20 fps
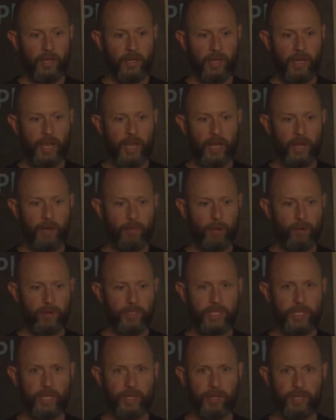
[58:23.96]
yeah, I'm
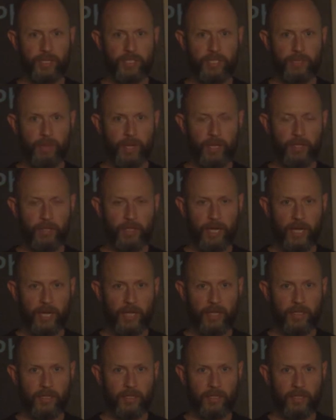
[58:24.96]
always curious about
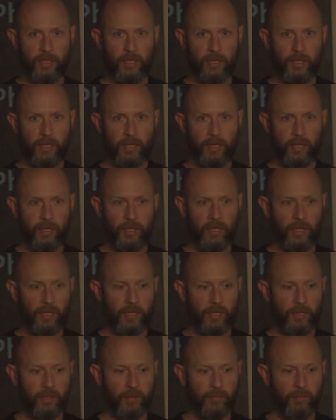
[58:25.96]
that.
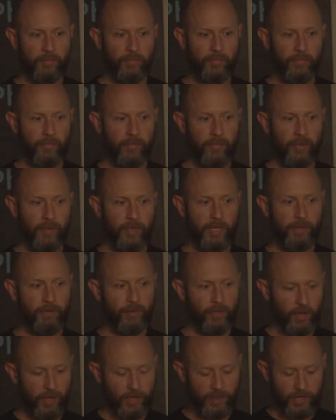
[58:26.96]
Um,
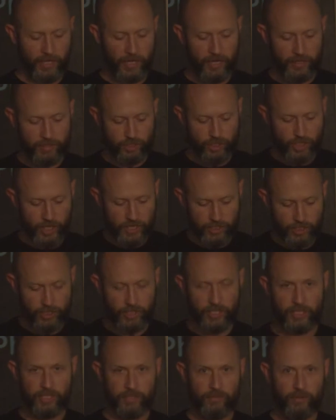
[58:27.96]
even though I think I change
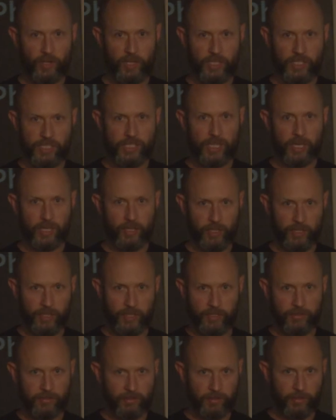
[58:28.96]
things very
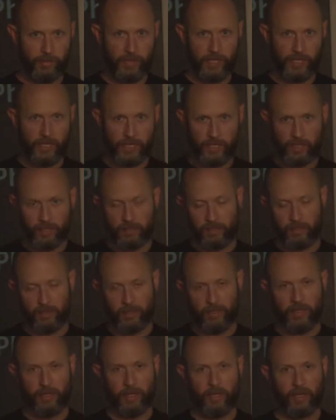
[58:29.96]
subtly to me,
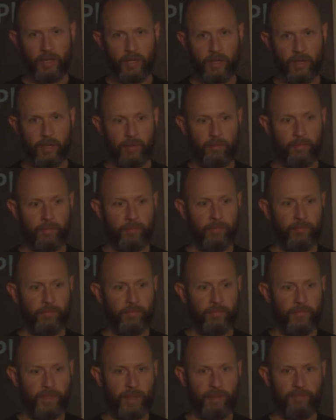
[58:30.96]
um,
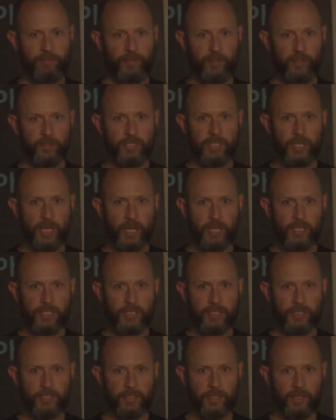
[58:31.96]
that feels
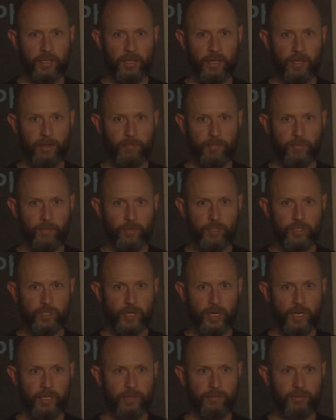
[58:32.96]
nice um, with
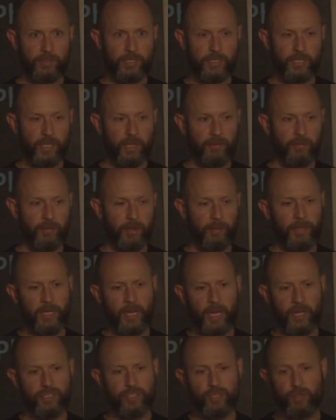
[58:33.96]
trying different stuff. I
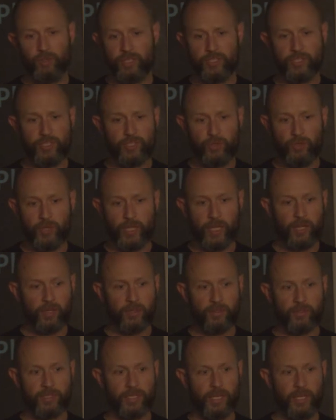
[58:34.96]
mean, I shoot in
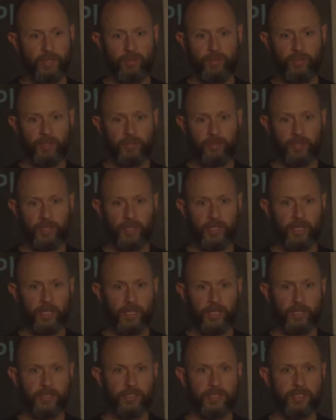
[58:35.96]
studios, I do different
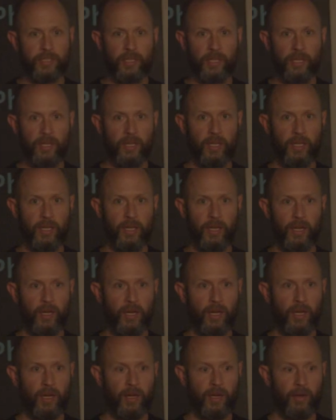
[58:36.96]
things.
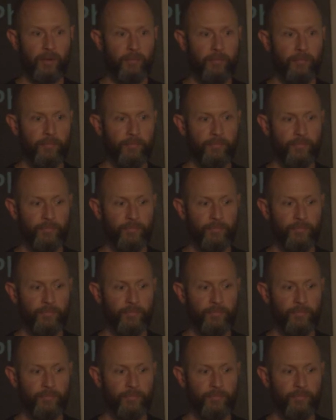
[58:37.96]
Um,